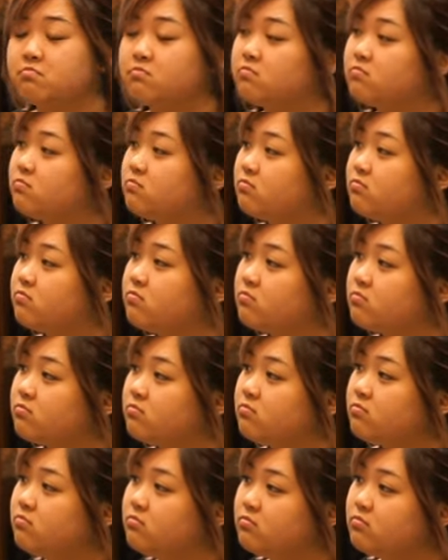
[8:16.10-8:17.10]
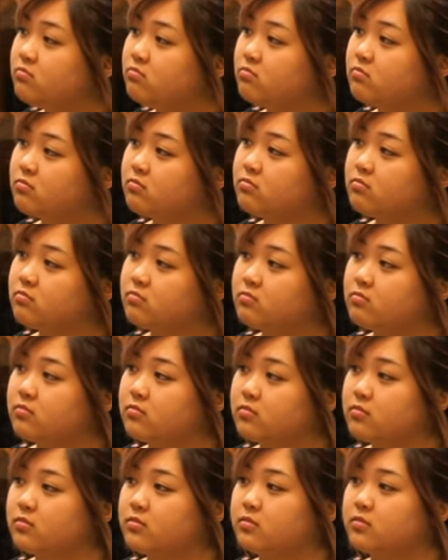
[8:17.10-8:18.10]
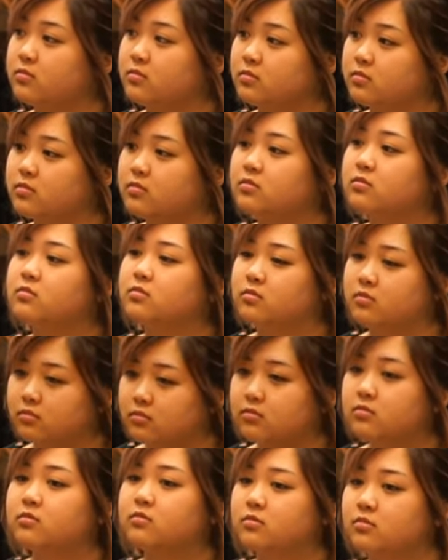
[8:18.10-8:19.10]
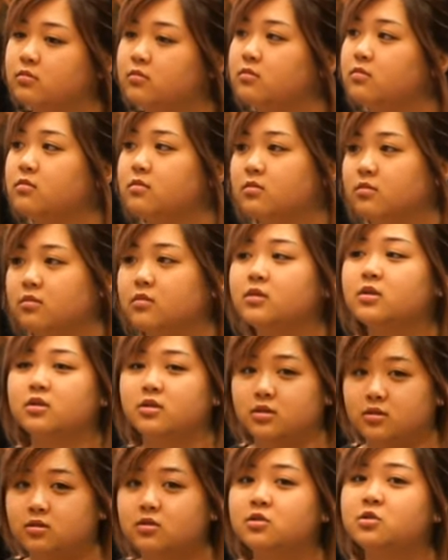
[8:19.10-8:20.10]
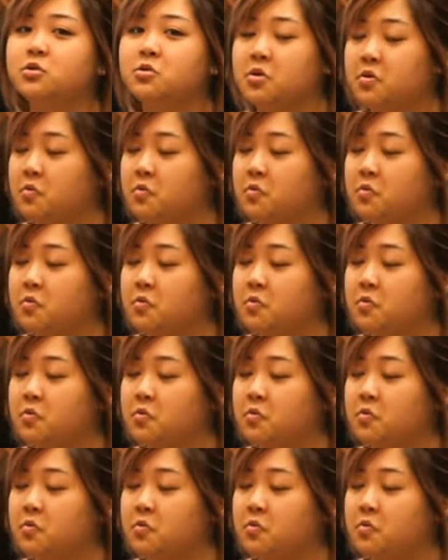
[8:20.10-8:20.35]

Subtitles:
The person shown says nothing.